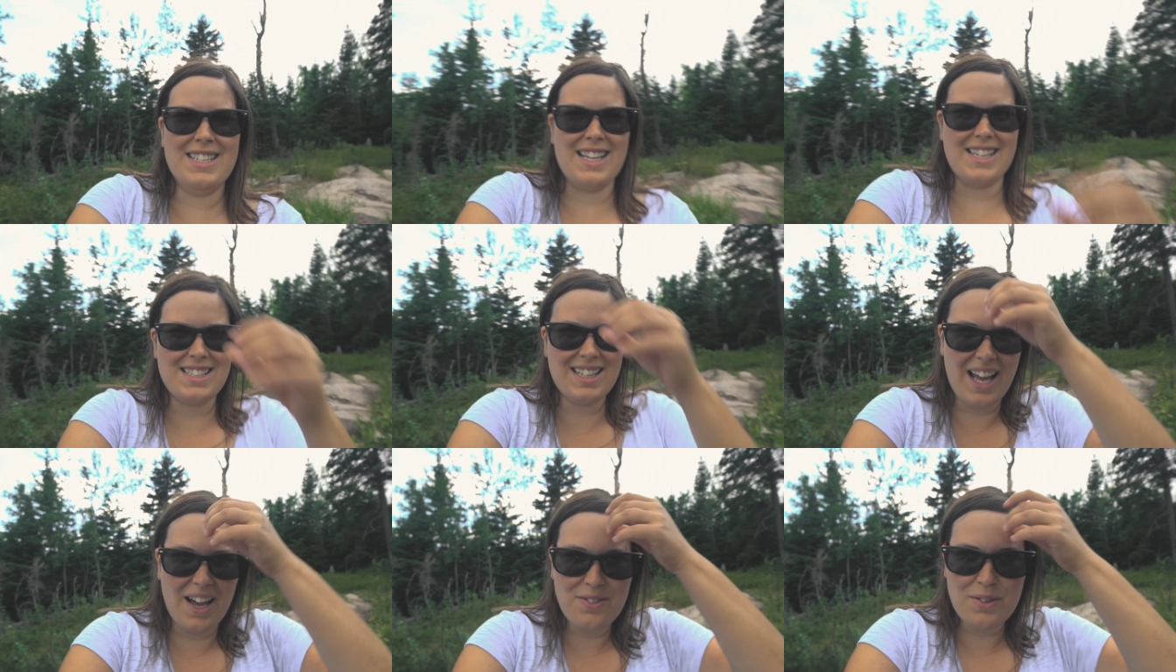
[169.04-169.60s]
it
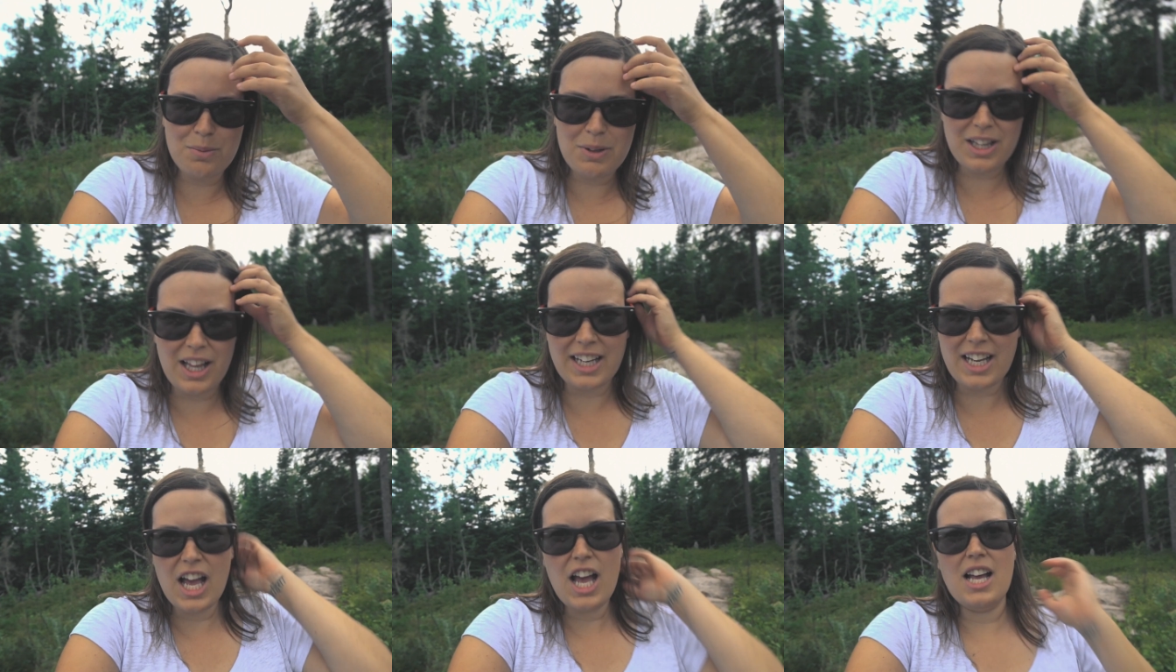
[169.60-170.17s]
doesn't have to be
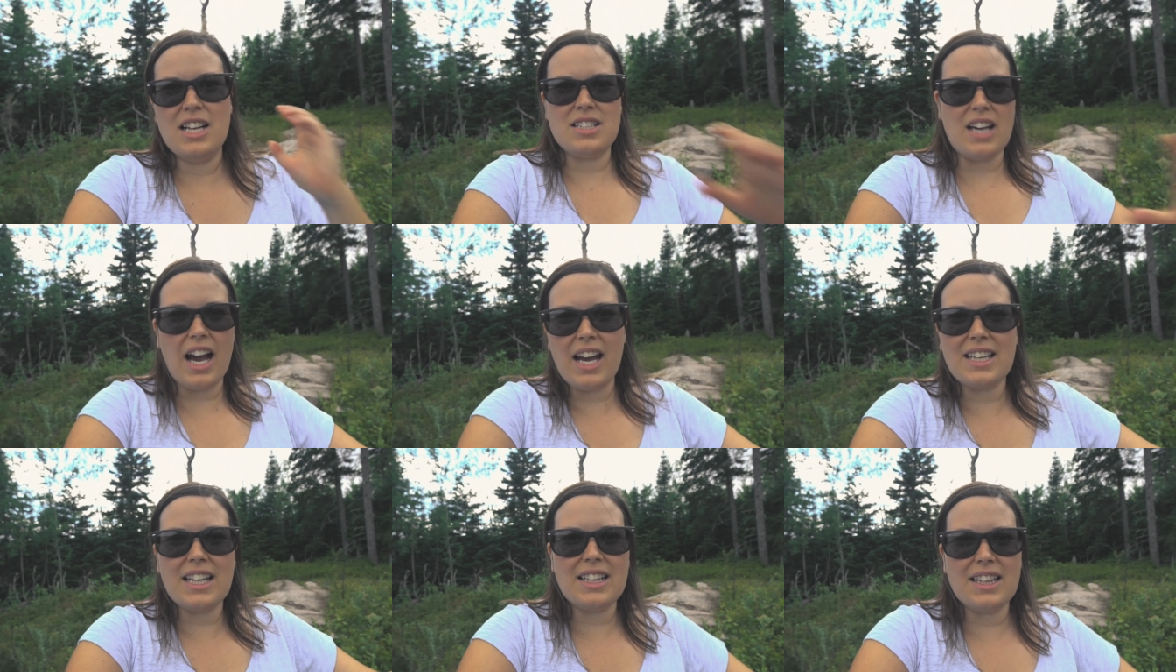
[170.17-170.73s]
like
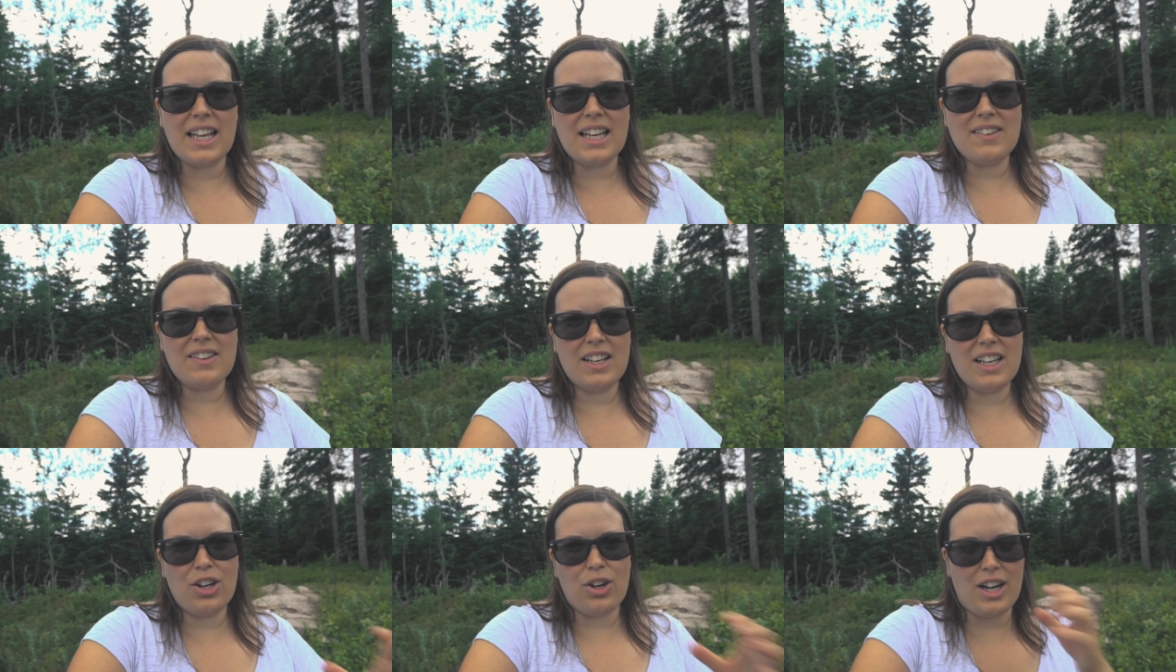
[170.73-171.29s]
tiny
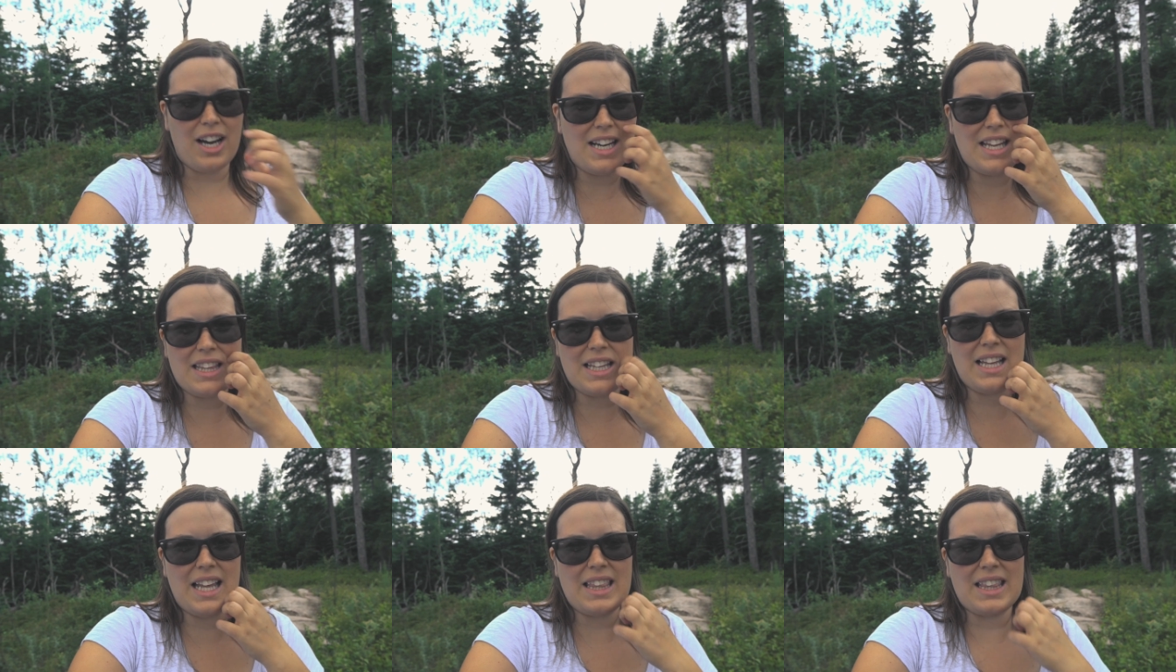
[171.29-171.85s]
living or
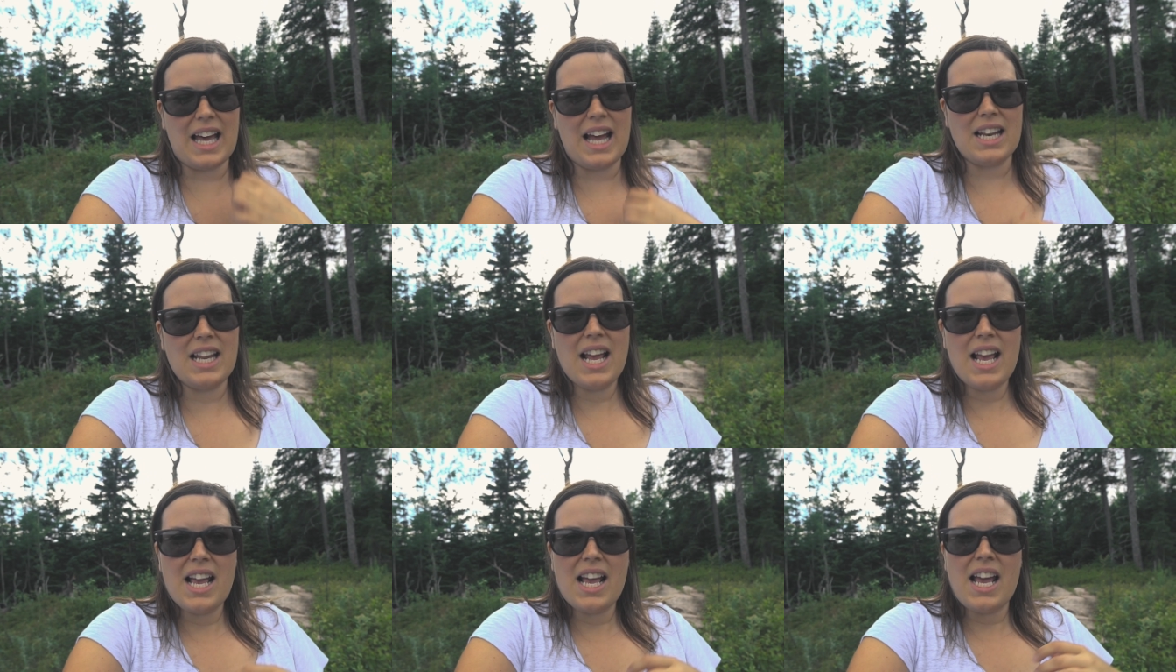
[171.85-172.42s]
anything like that
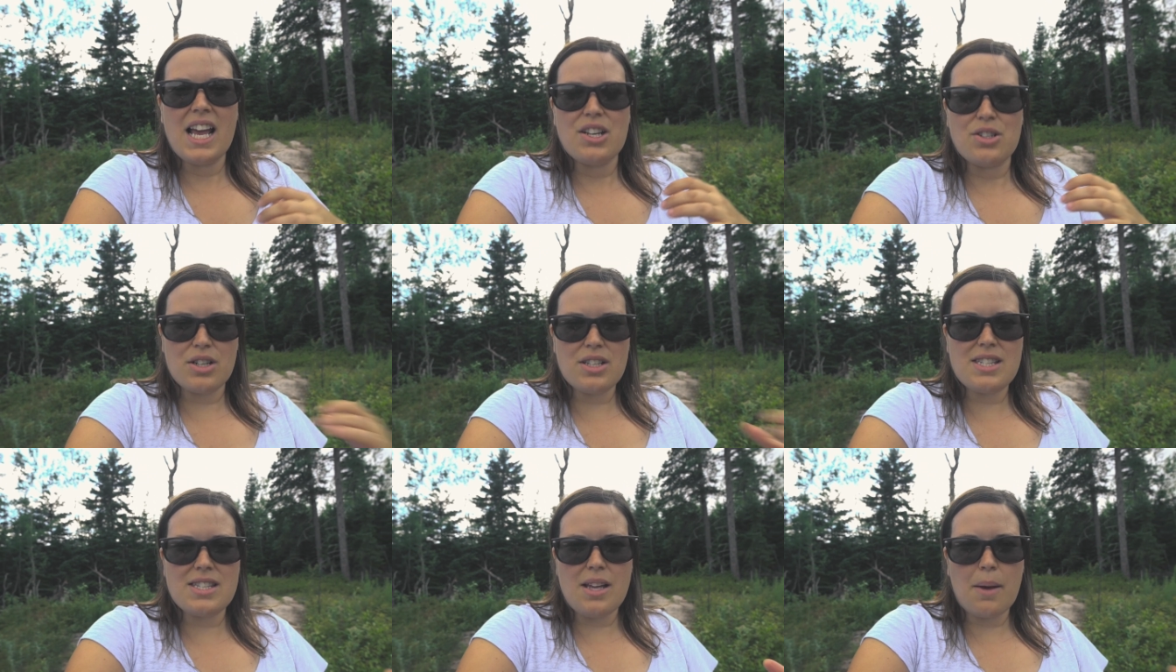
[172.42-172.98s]

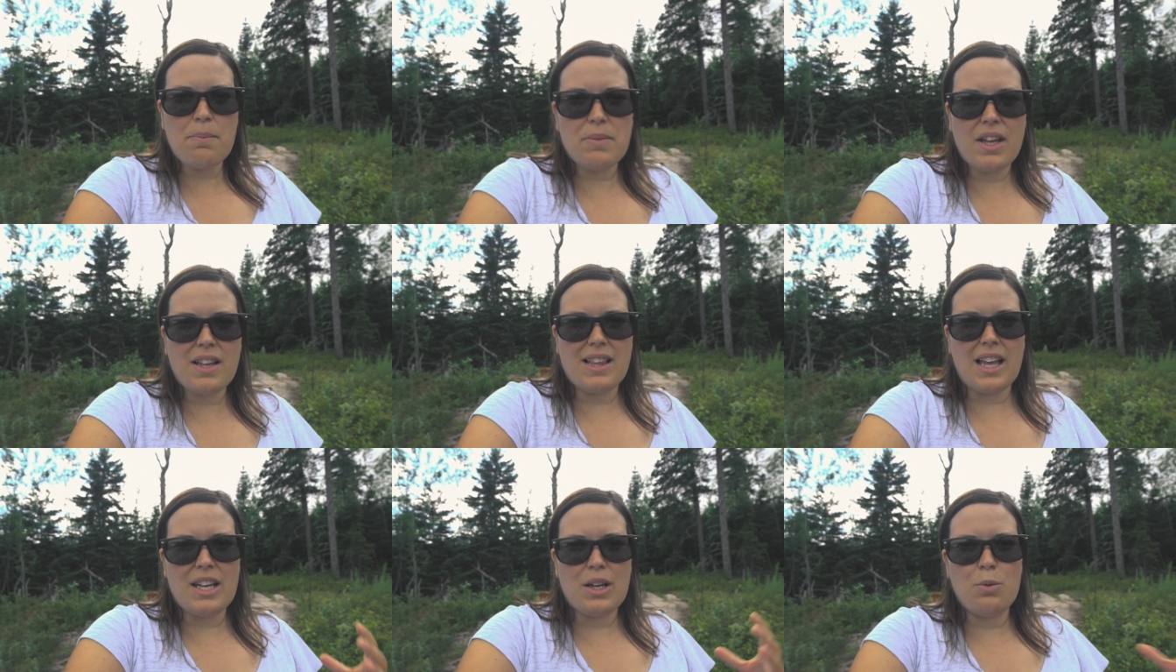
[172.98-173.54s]
just
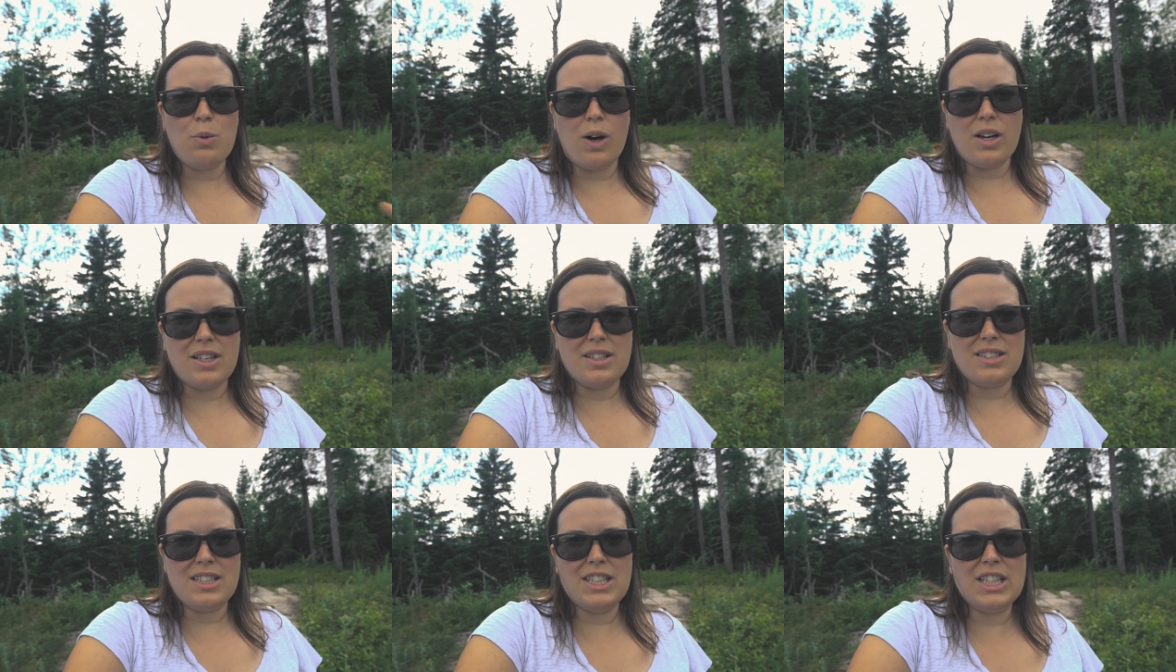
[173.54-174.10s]
something that you
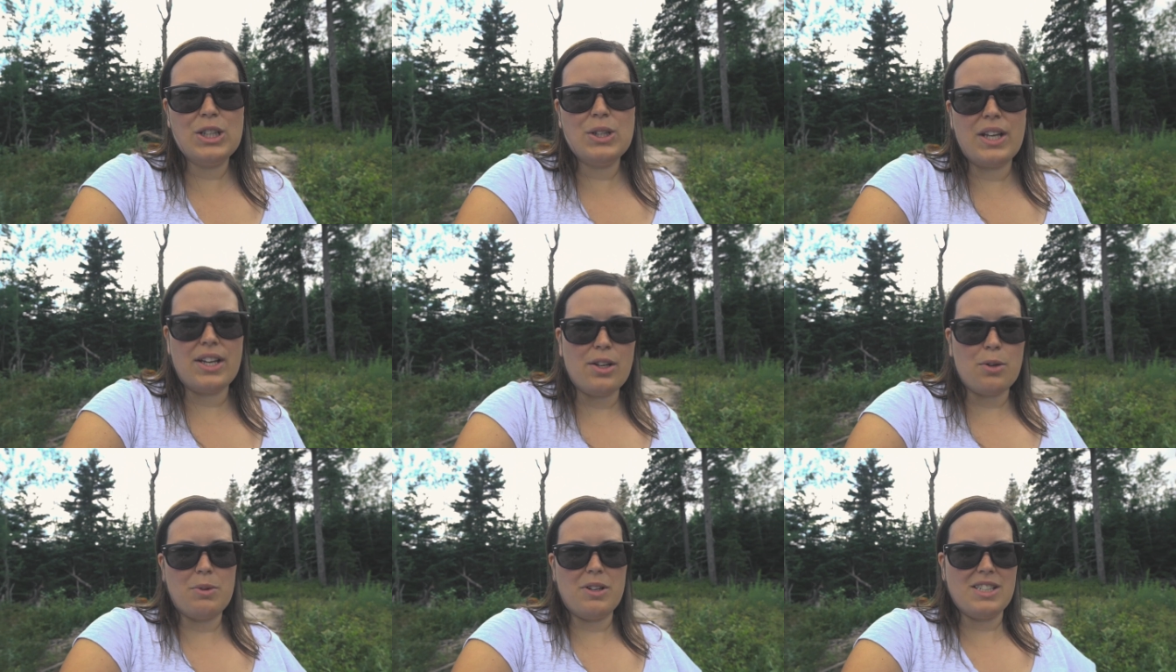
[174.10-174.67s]
wanted to do
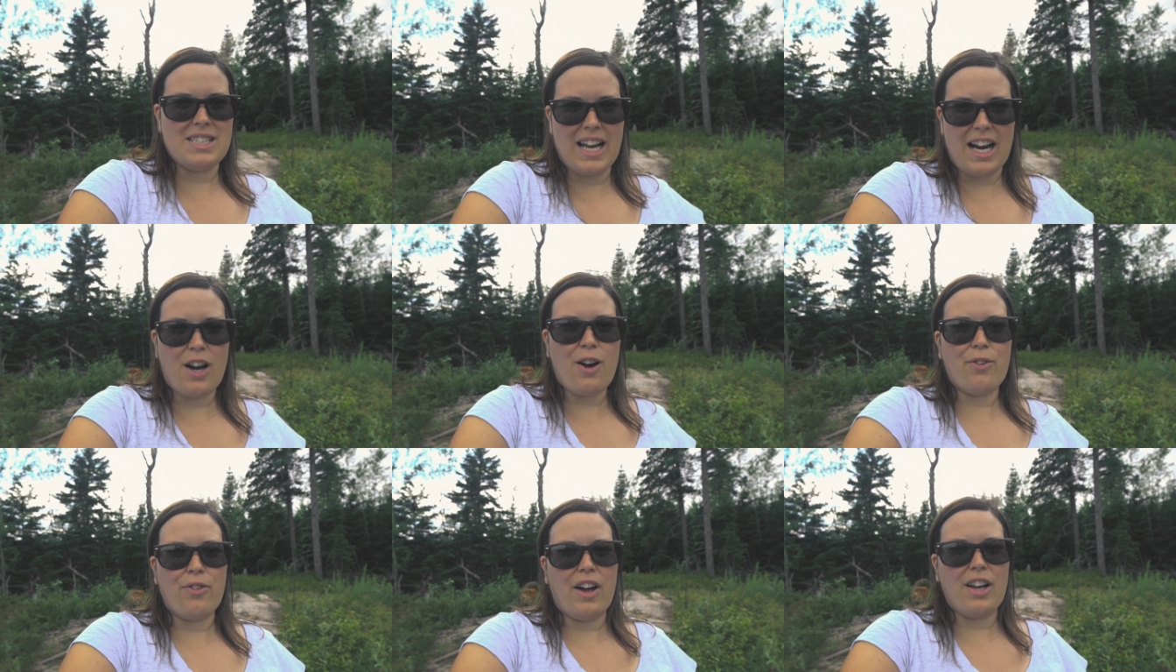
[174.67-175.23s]
that you've been
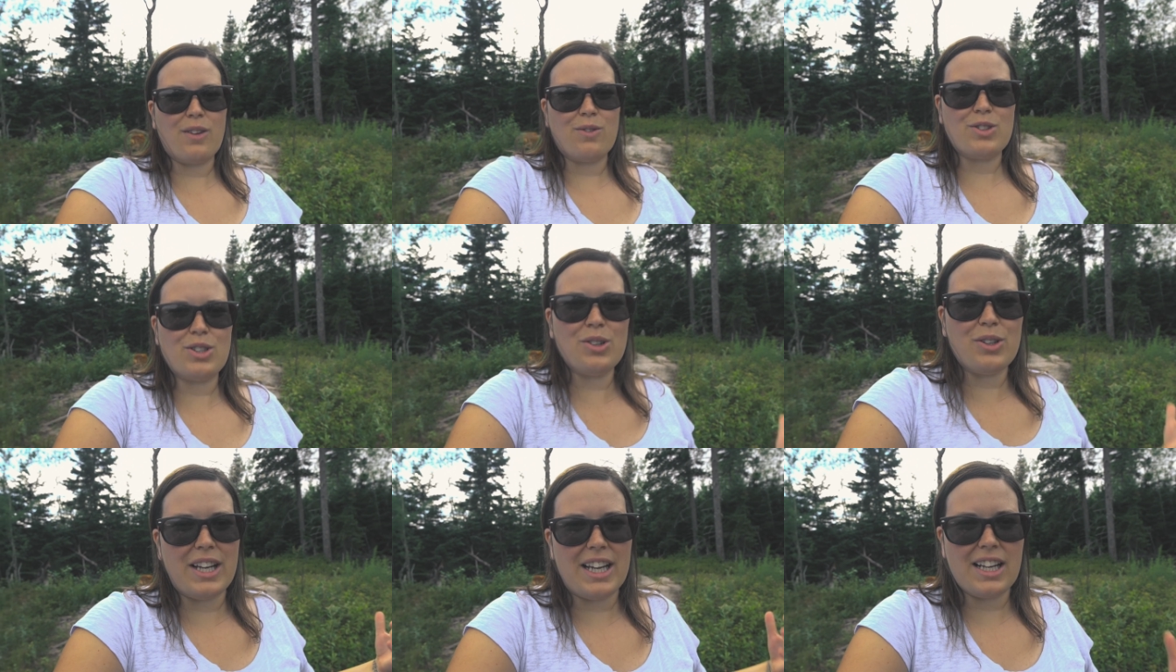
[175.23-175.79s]
terrified of
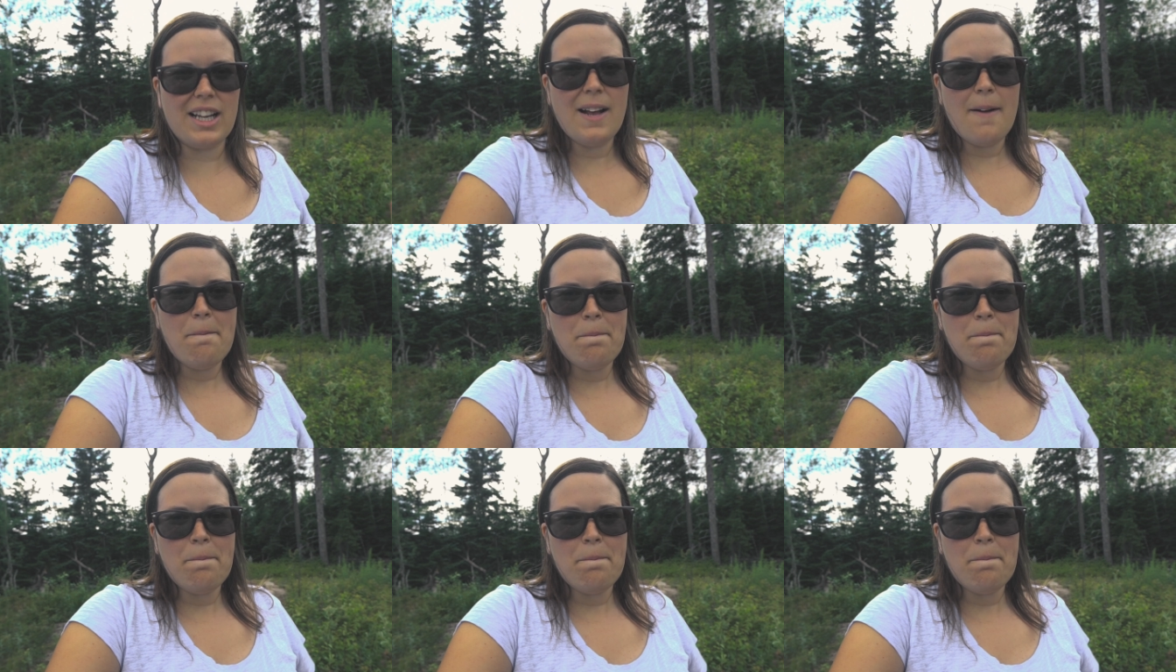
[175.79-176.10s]
doing